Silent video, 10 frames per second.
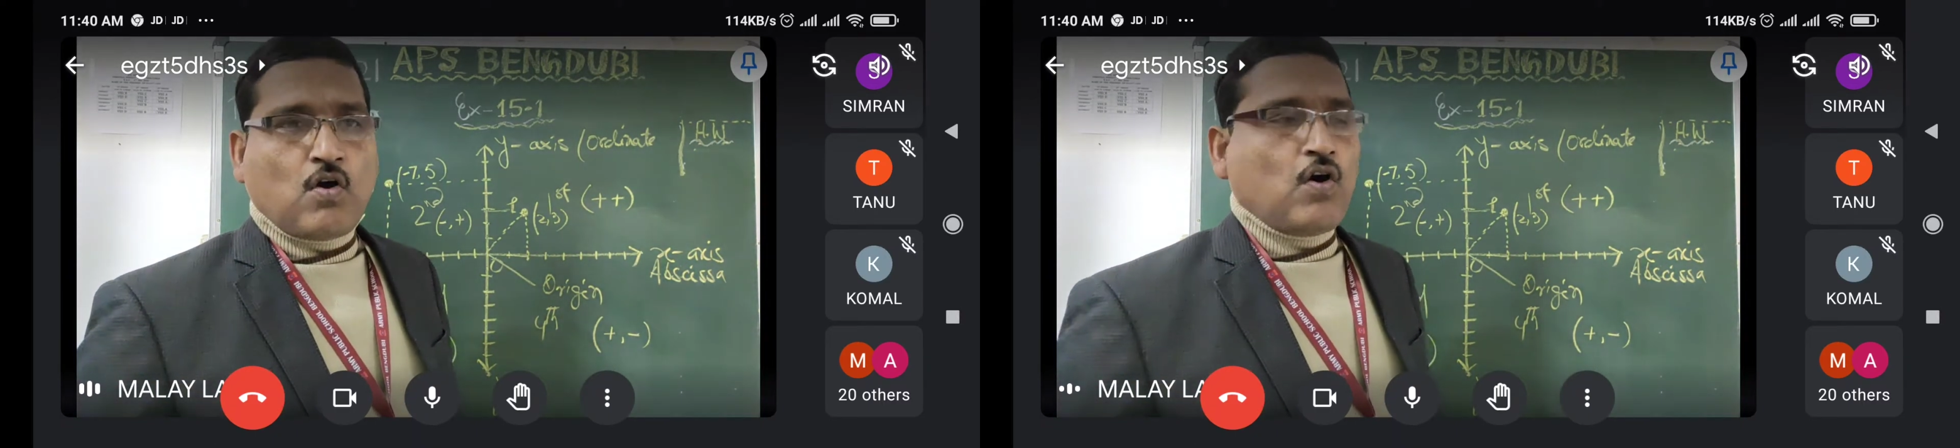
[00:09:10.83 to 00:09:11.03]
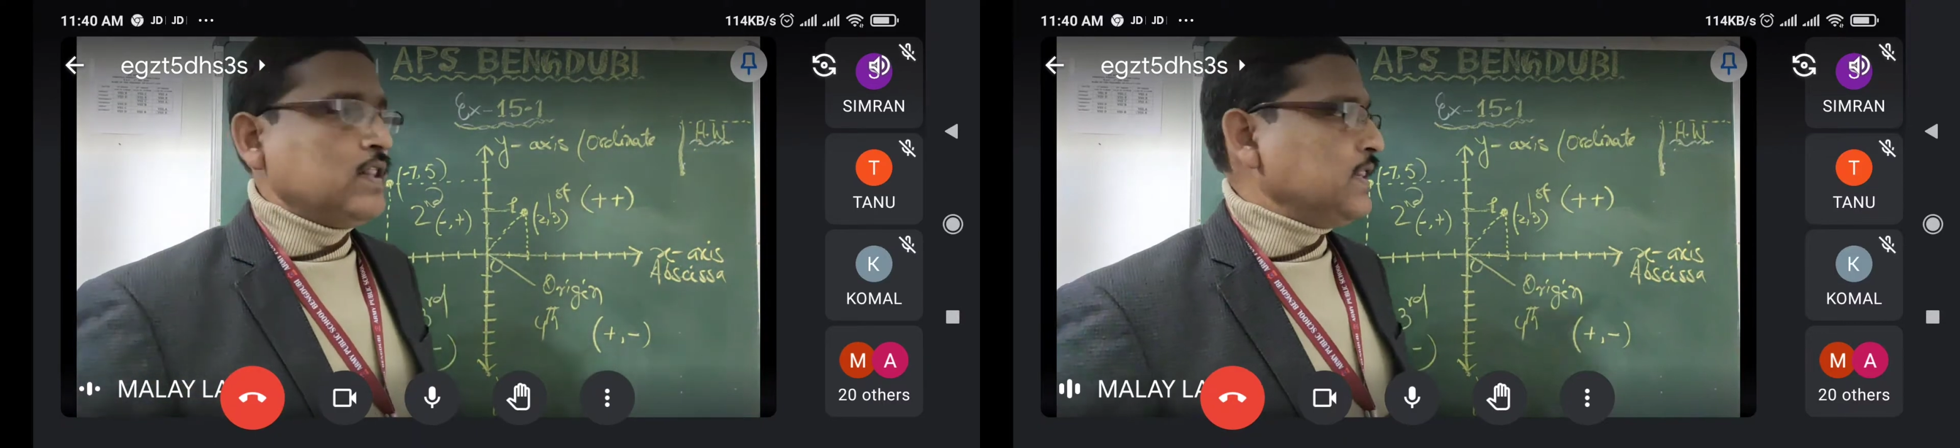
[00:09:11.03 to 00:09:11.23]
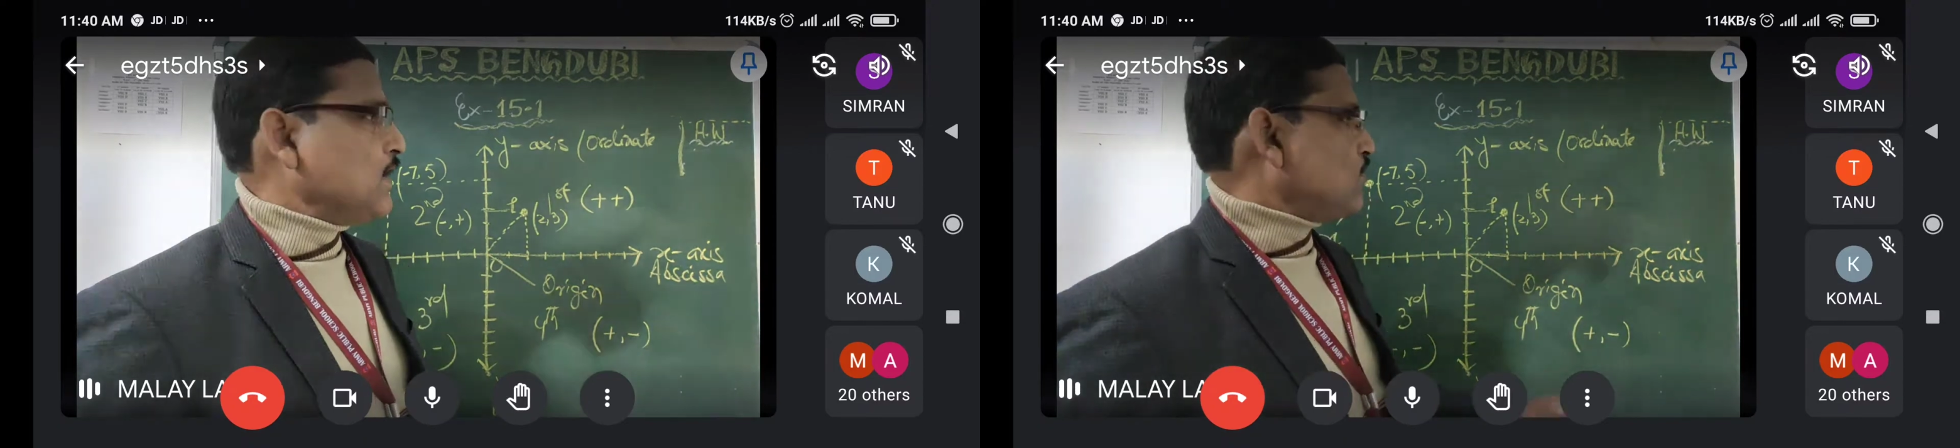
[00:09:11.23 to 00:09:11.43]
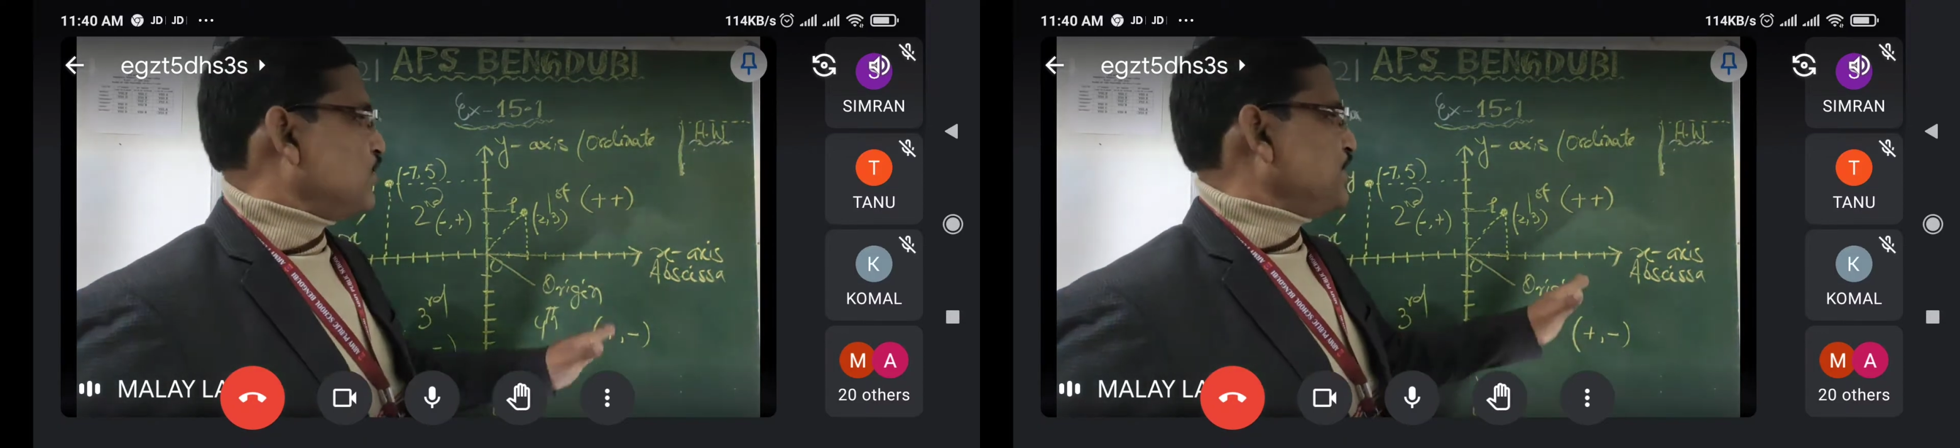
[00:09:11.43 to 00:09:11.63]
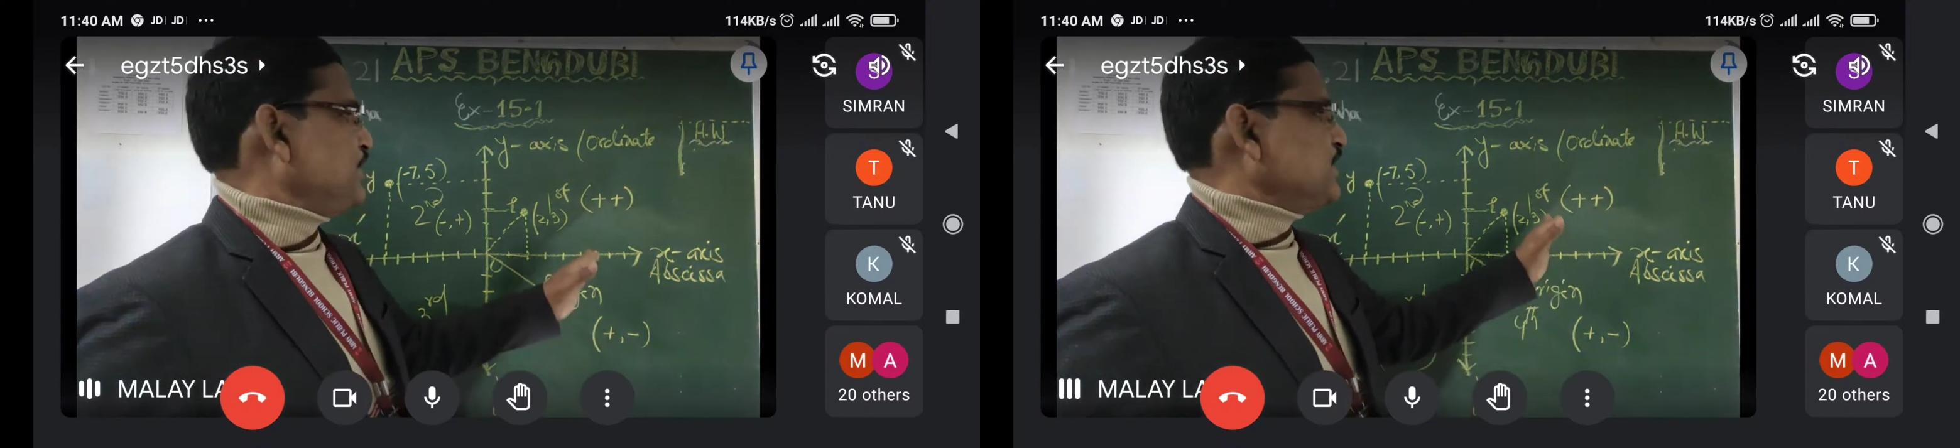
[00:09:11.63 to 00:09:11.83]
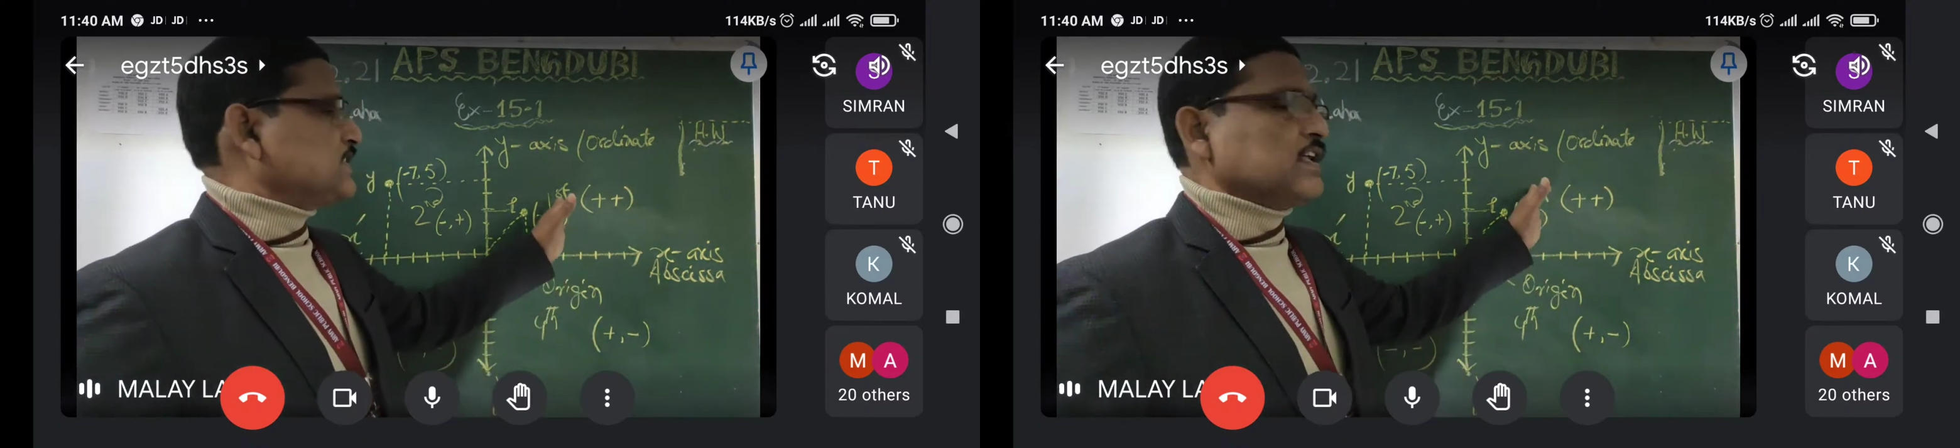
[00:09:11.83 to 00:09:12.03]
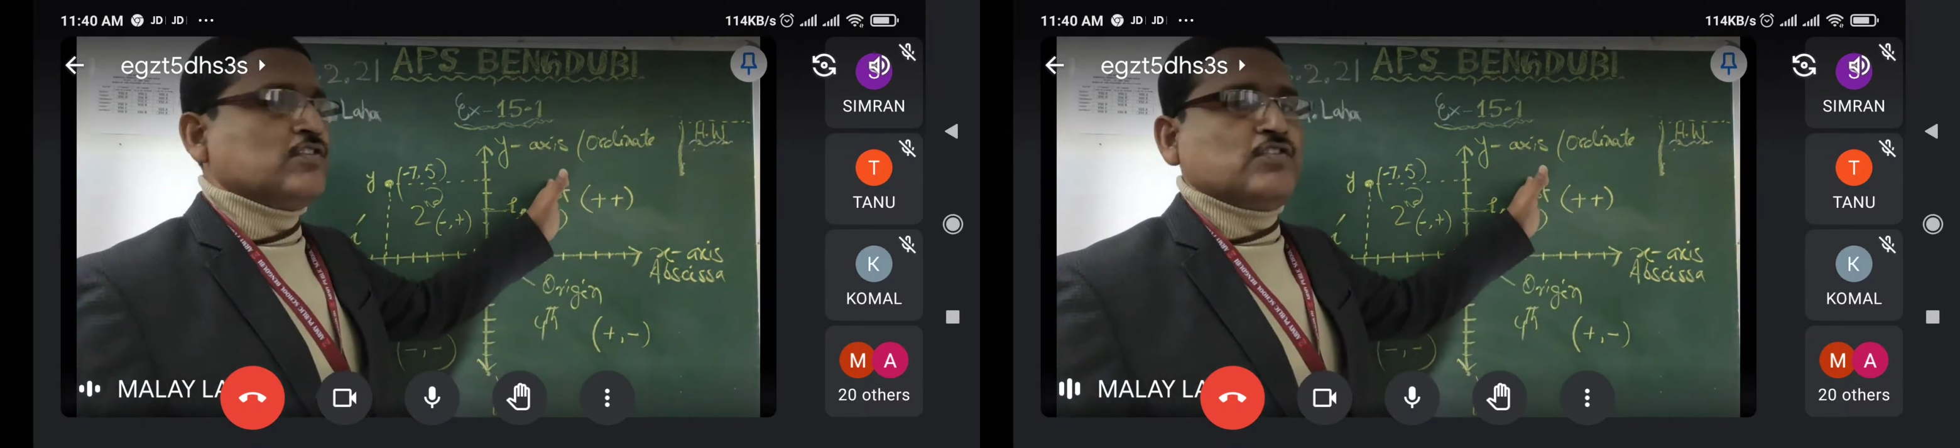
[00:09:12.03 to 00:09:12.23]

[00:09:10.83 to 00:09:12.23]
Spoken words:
all the coordinates are